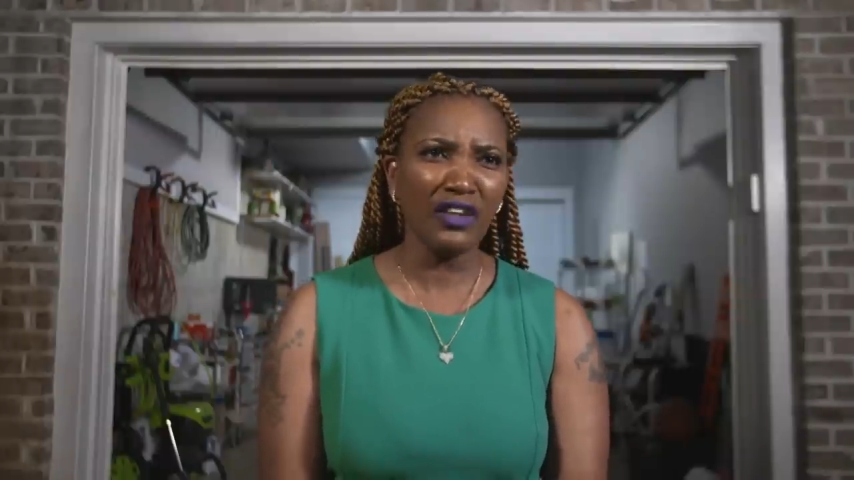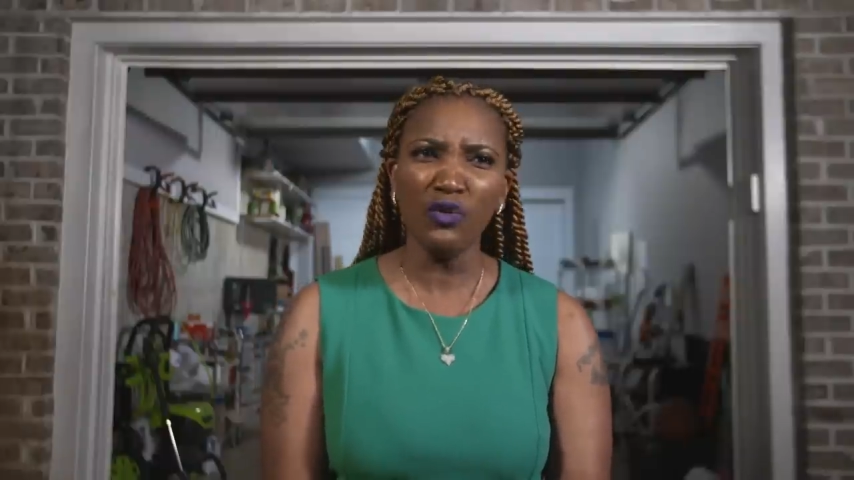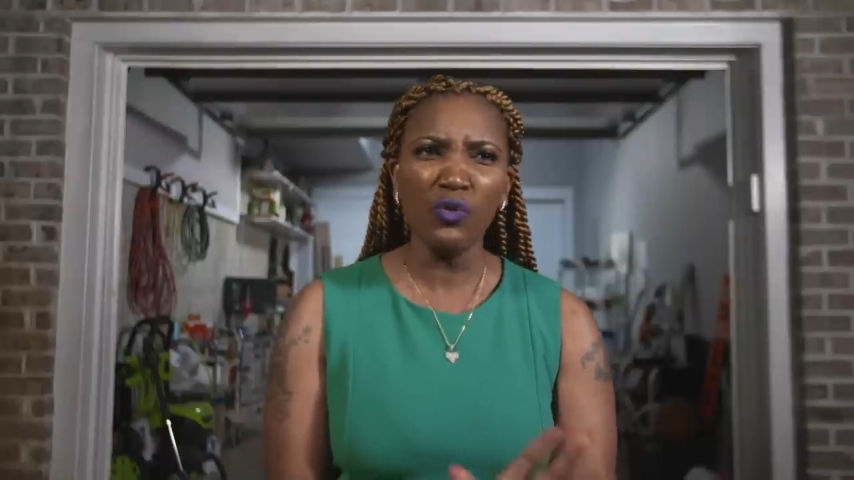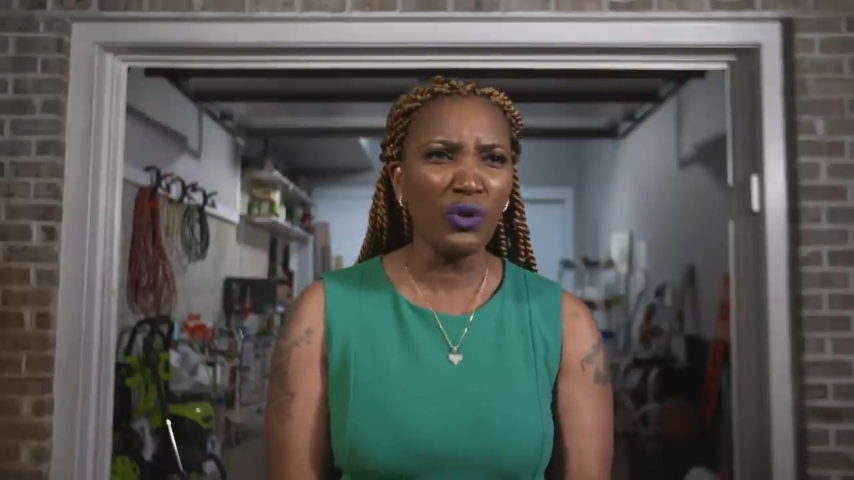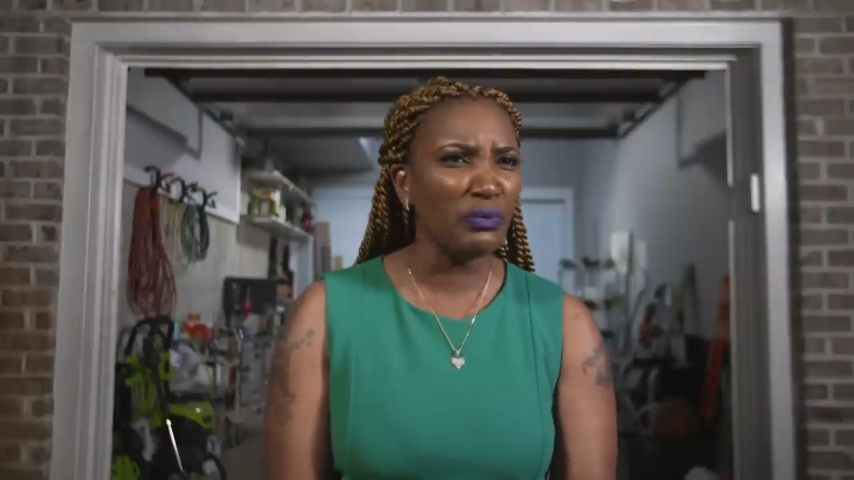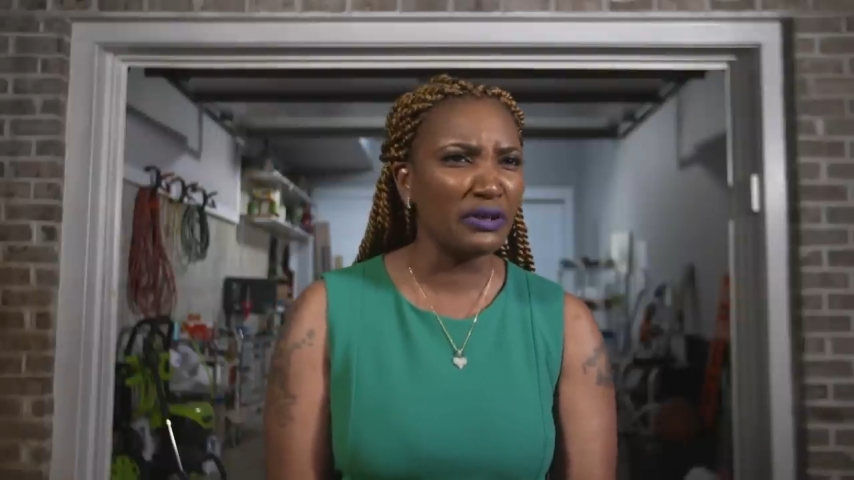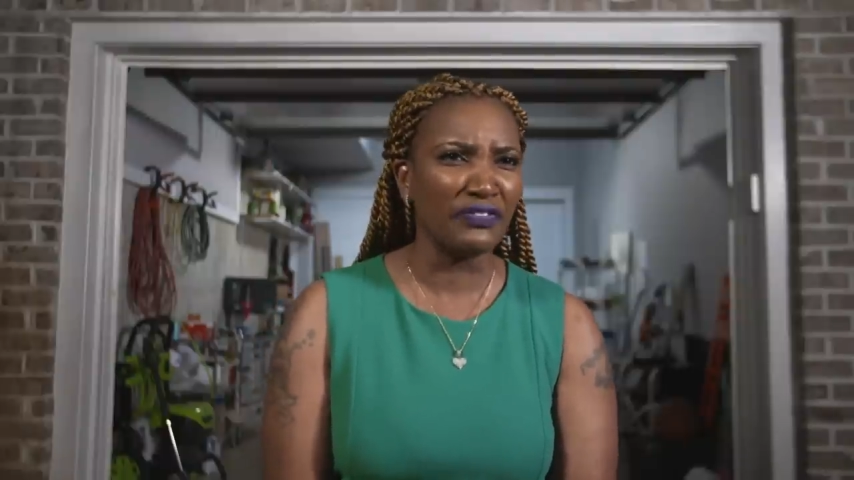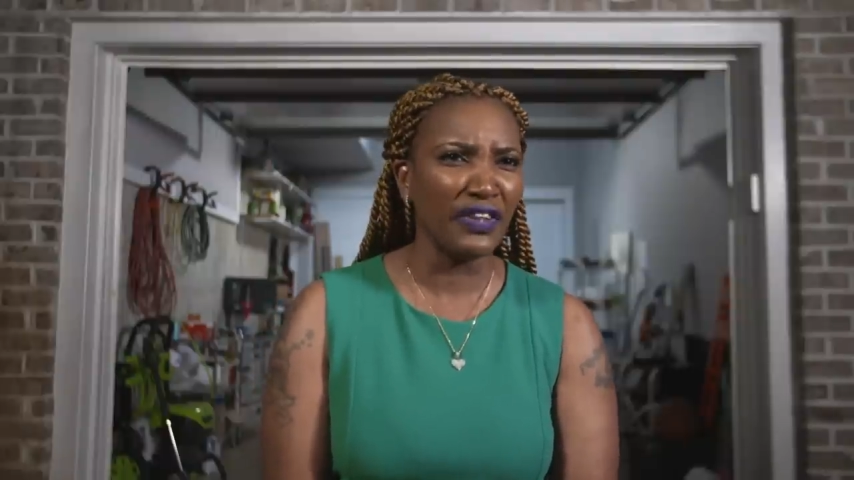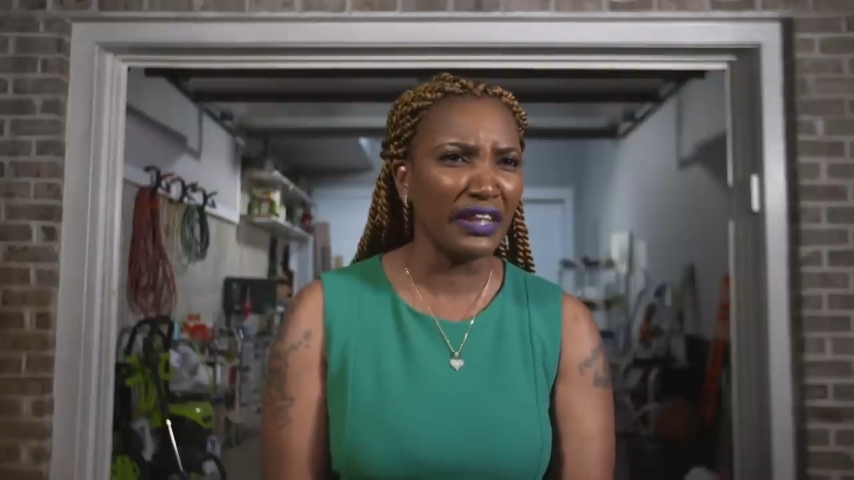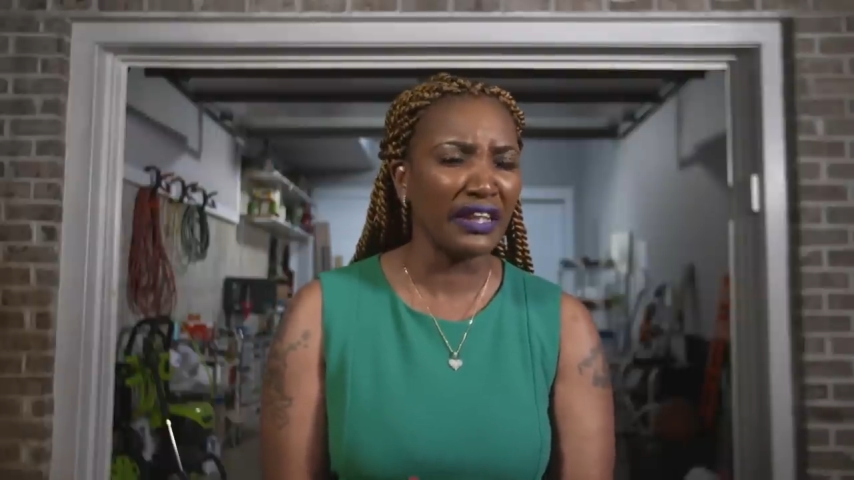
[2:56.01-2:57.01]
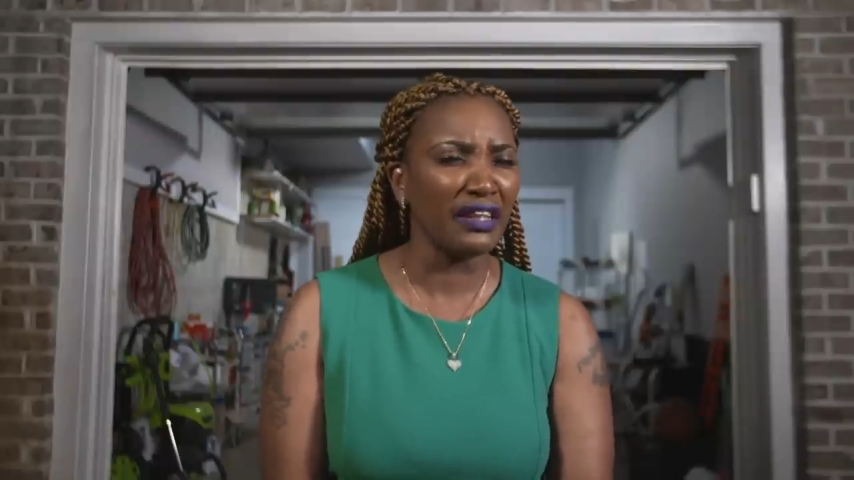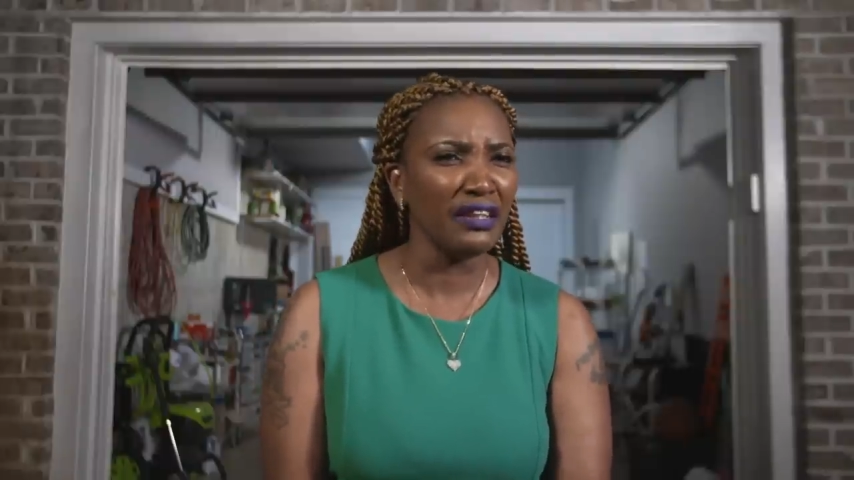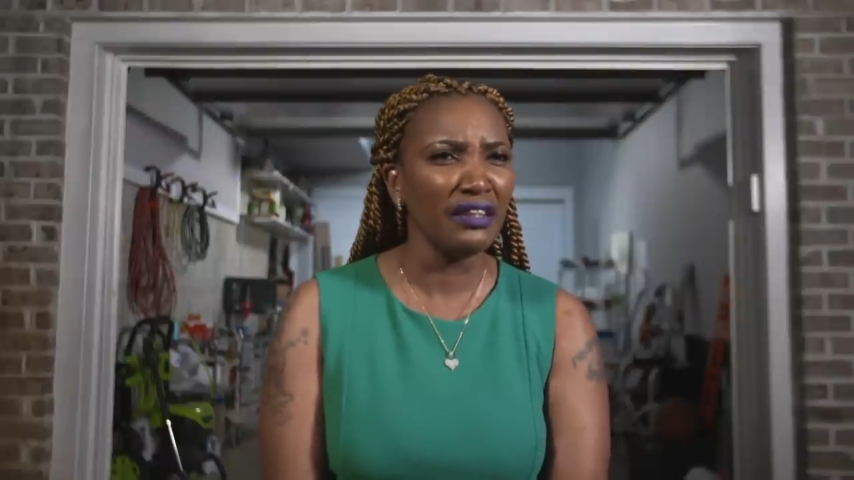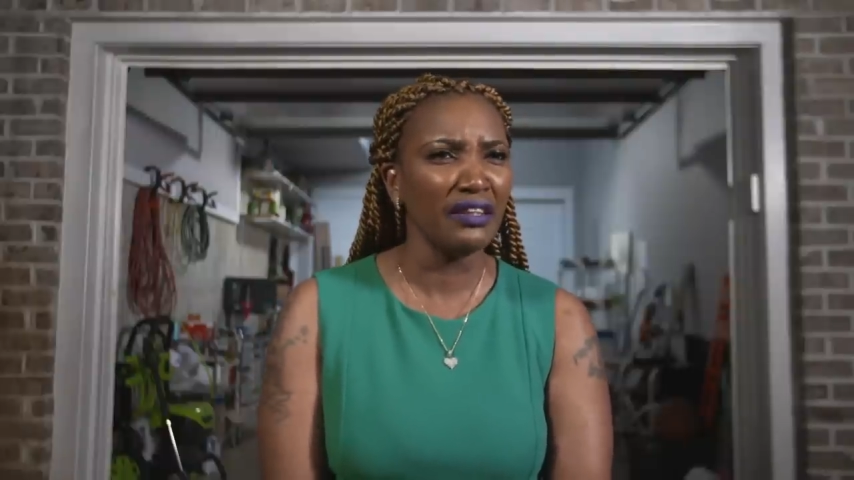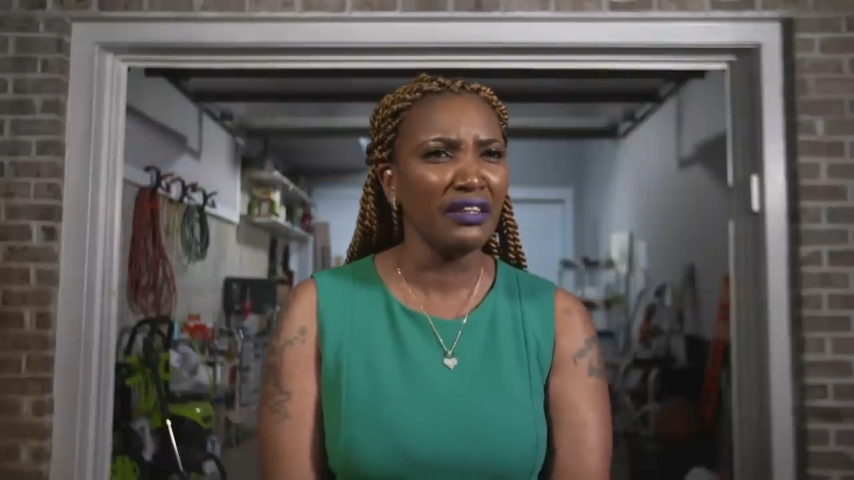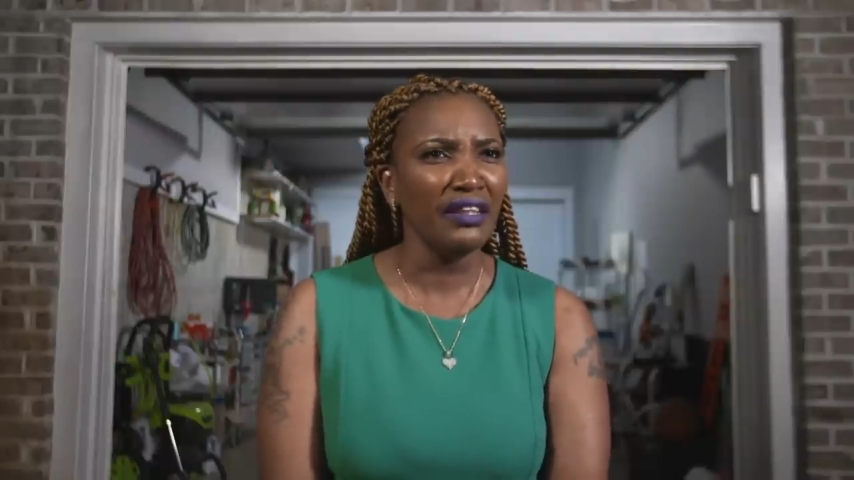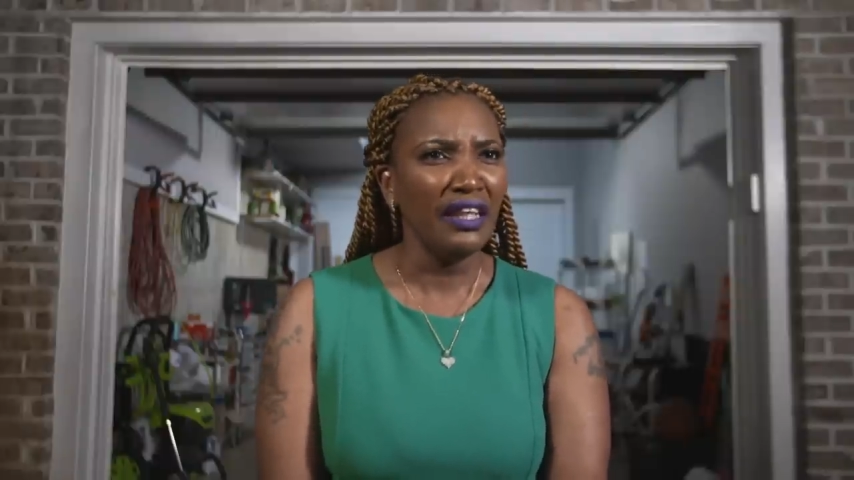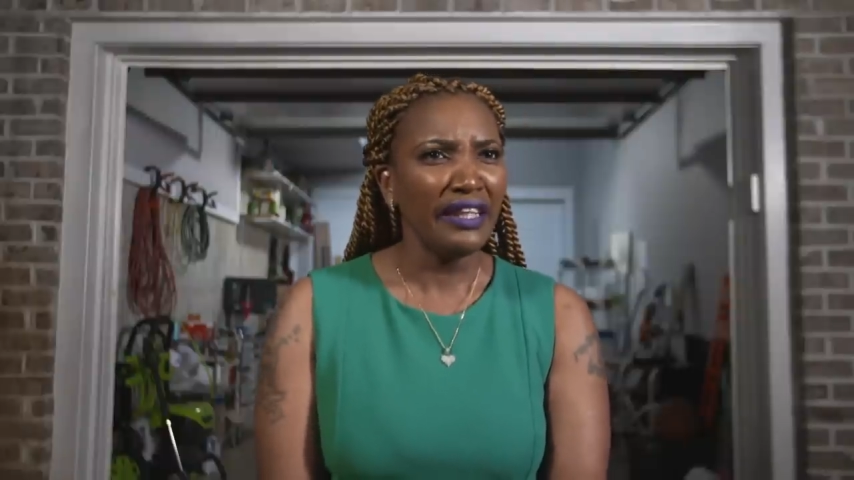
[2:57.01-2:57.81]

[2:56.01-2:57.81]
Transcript: It, ooh, it was feeling good.